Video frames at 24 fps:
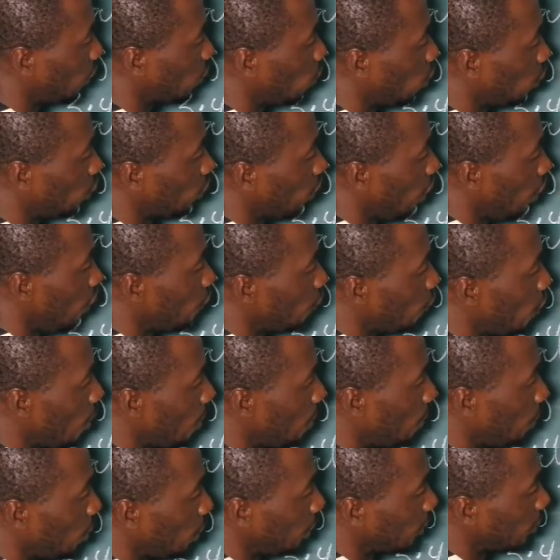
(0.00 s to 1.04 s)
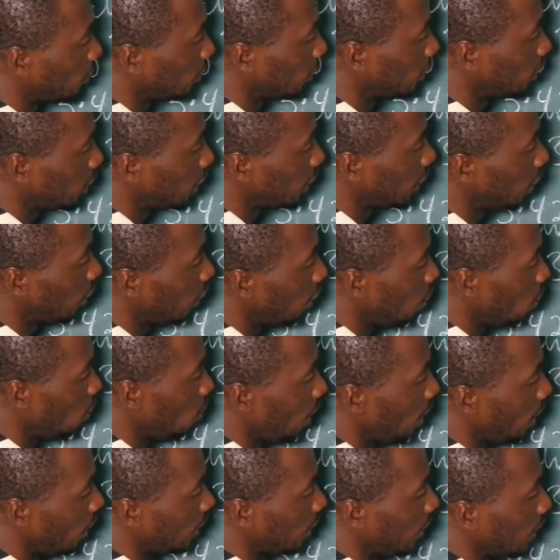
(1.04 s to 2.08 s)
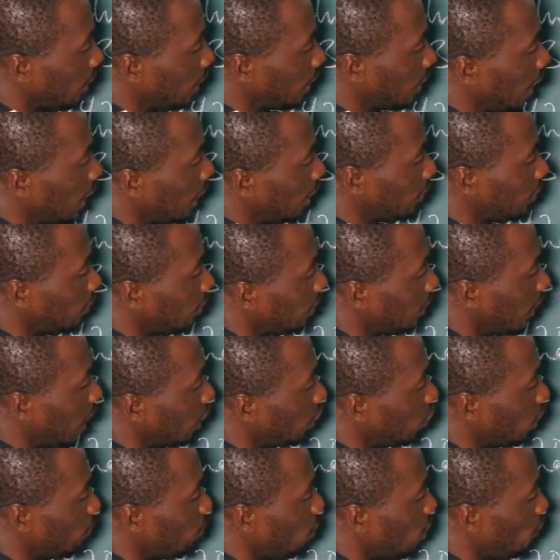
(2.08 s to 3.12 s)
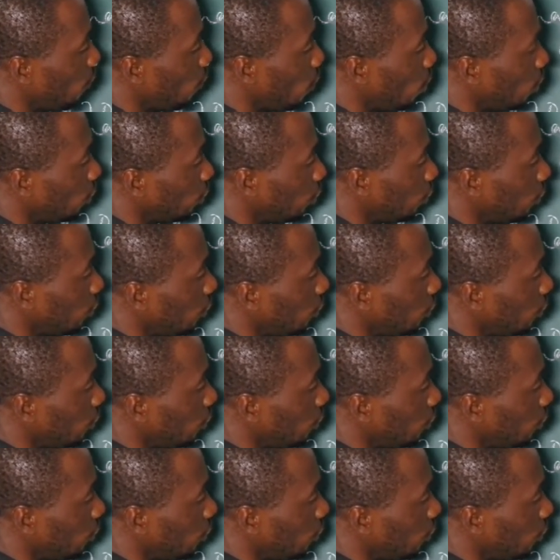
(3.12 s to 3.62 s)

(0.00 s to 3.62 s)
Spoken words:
what? 4.31 times 10 to the power of what?